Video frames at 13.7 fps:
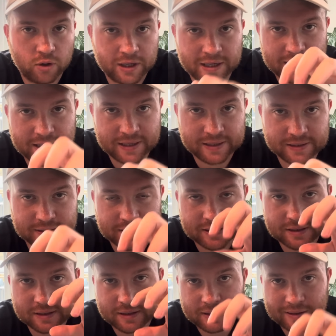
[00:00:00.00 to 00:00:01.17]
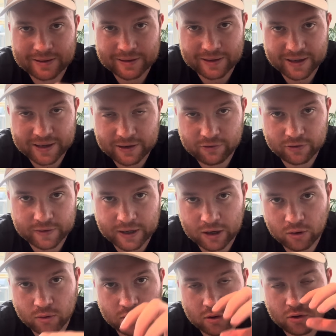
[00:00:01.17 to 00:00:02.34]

He is the here and now,